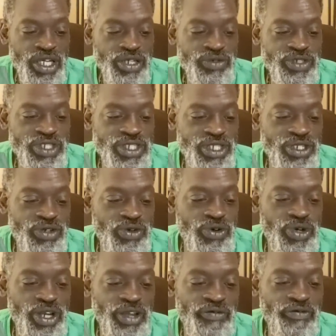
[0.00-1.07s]
You just
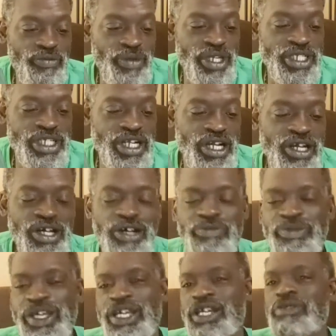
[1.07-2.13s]
ignore the information. Oh,
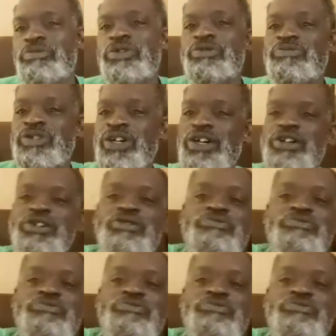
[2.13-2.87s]
man, come on, dog.